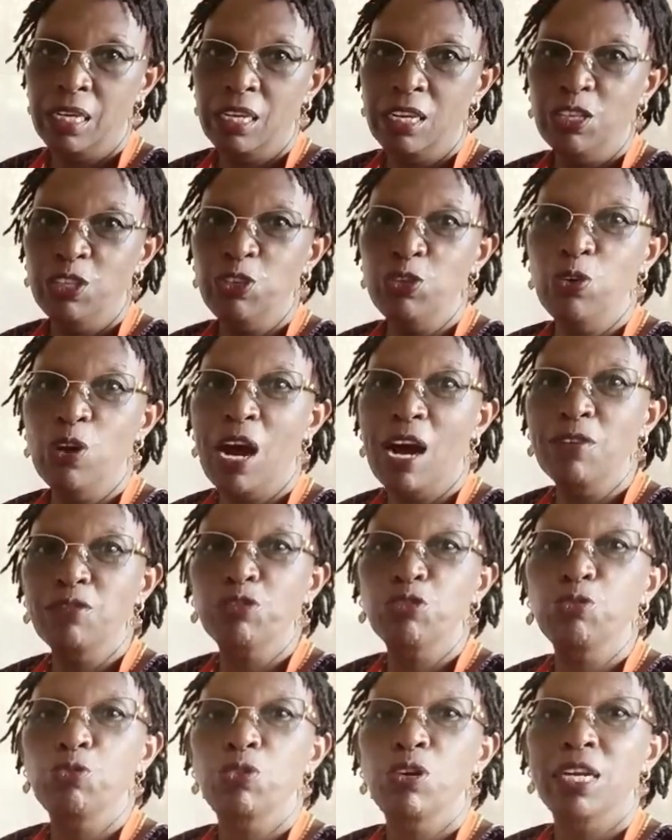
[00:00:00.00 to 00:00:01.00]
You have
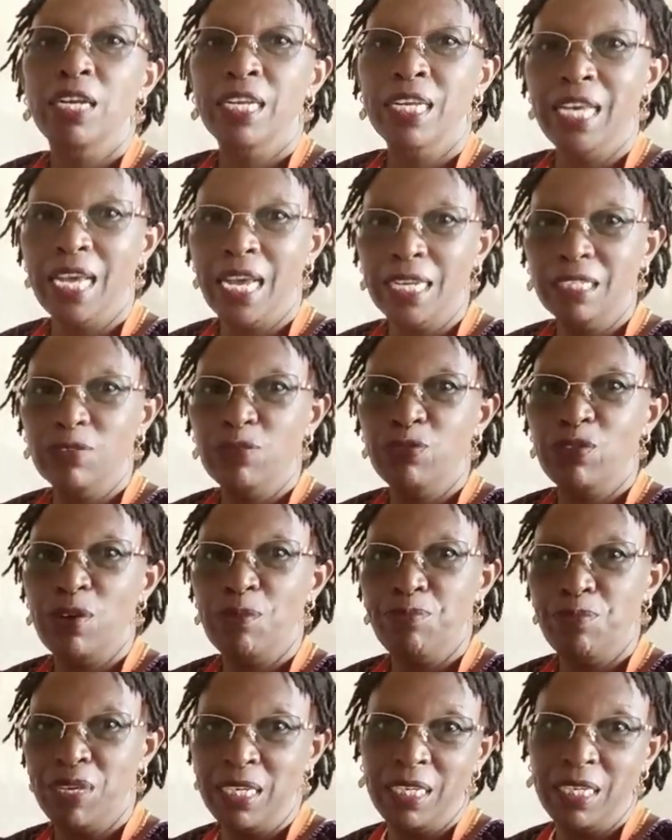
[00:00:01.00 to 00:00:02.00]
to get
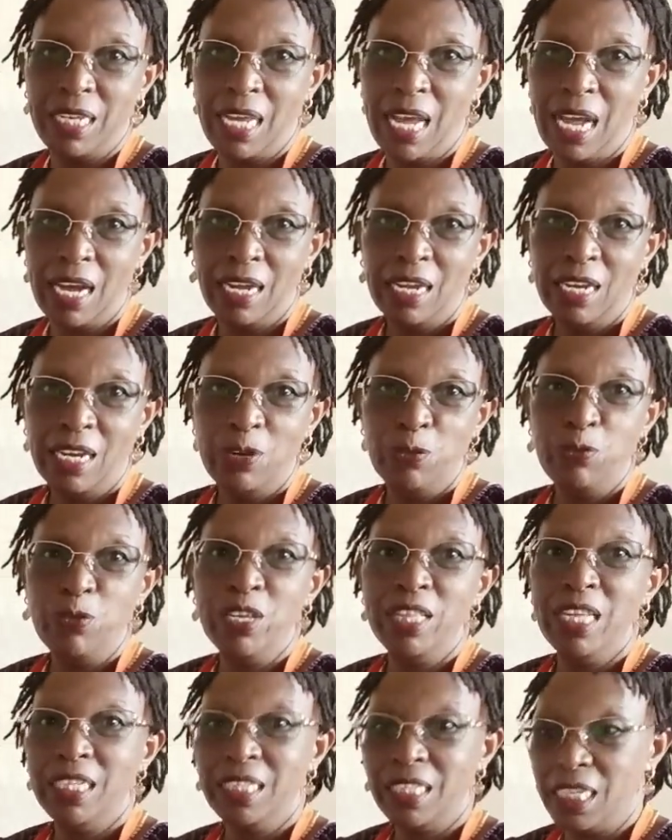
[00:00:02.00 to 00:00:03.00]
familiar with
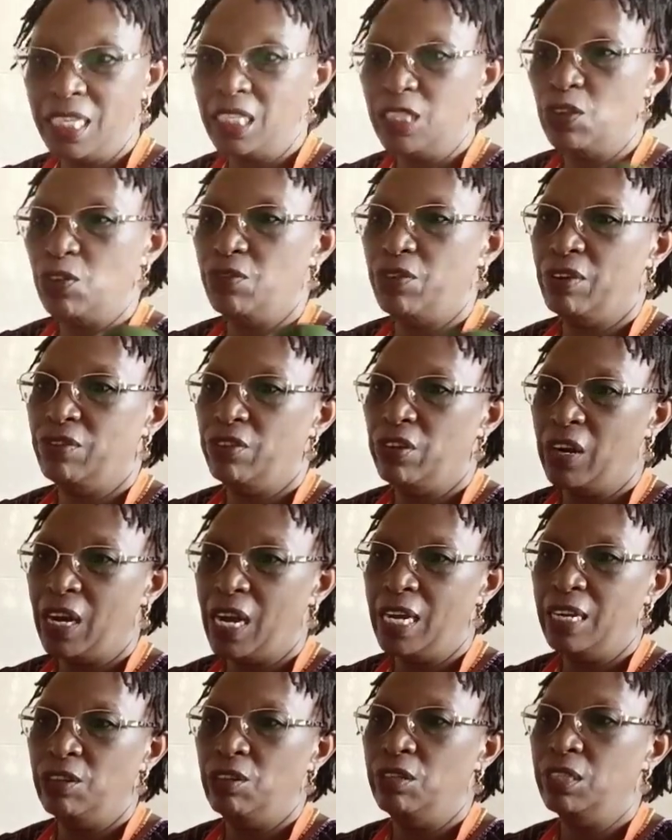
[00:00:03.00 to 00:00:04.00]
the taste of
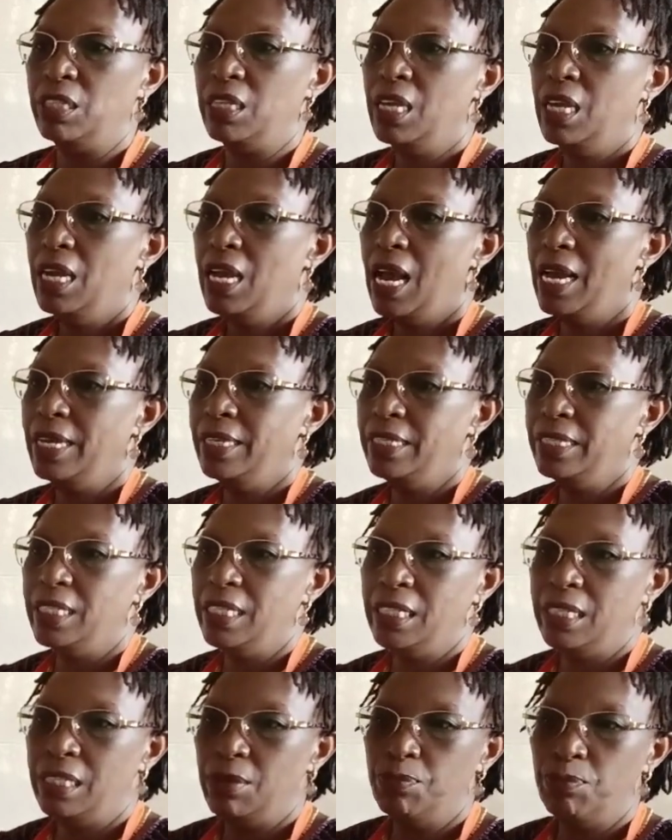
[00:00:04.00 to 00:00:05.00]
avocados, and it
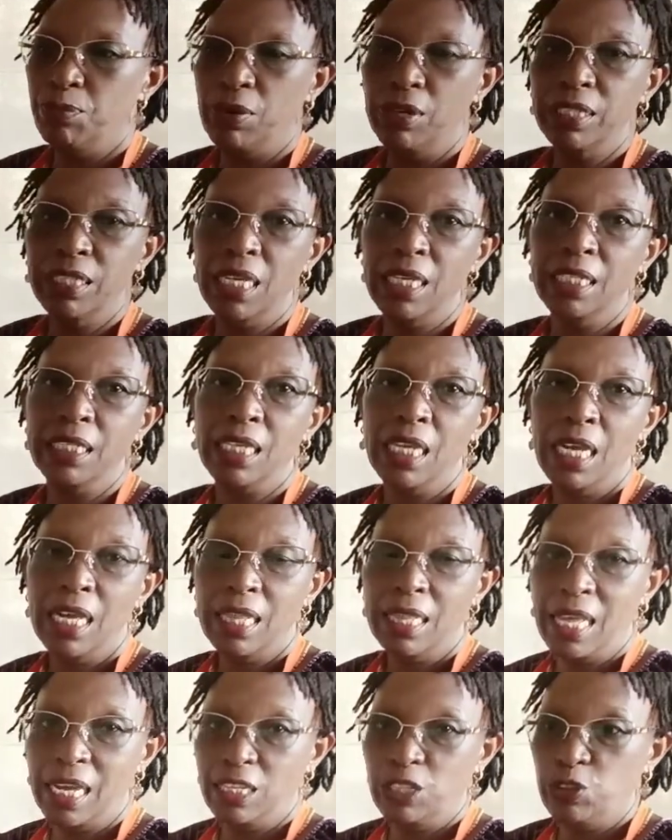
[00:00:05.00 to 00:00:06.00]
is important
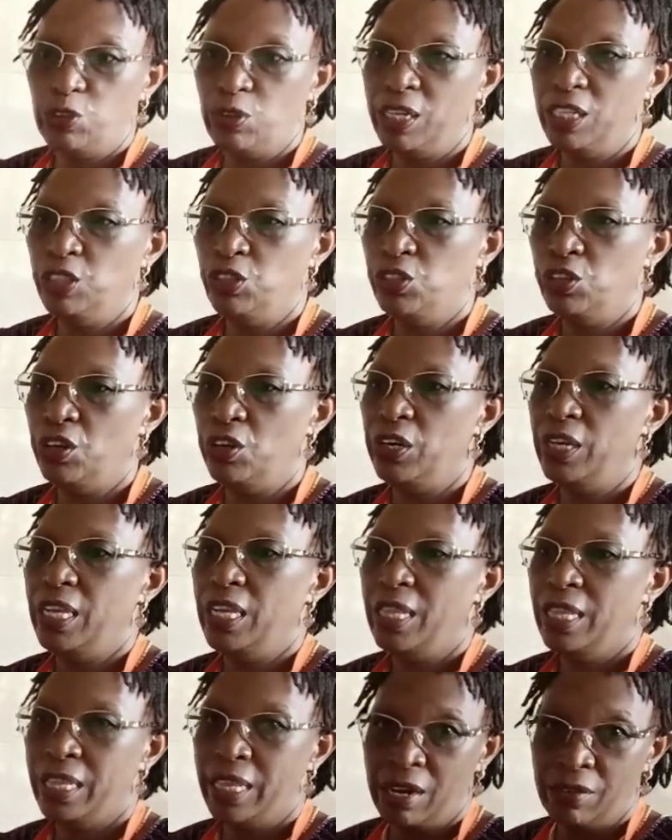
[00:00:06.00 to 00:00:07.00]
that you enjoy
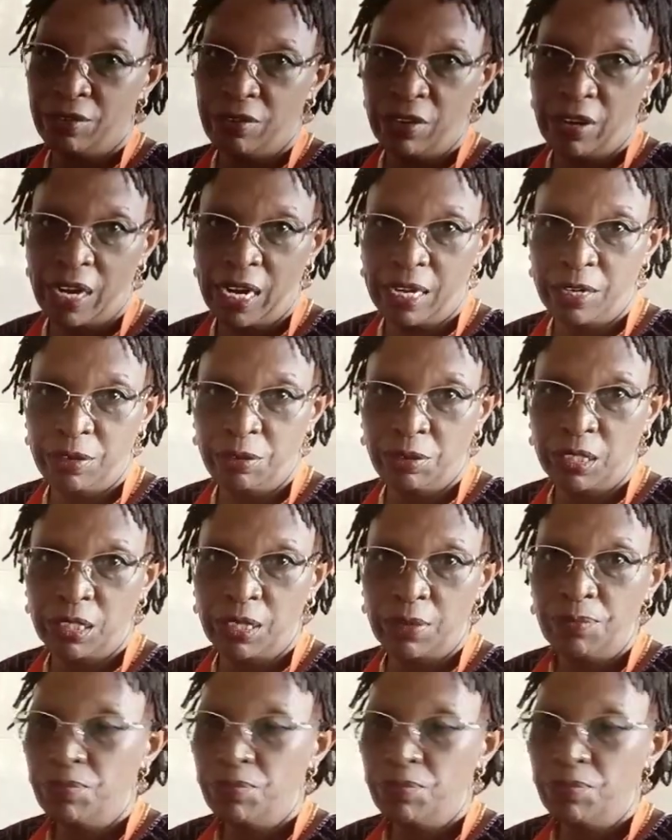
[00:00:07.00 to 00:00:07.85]
the avocados.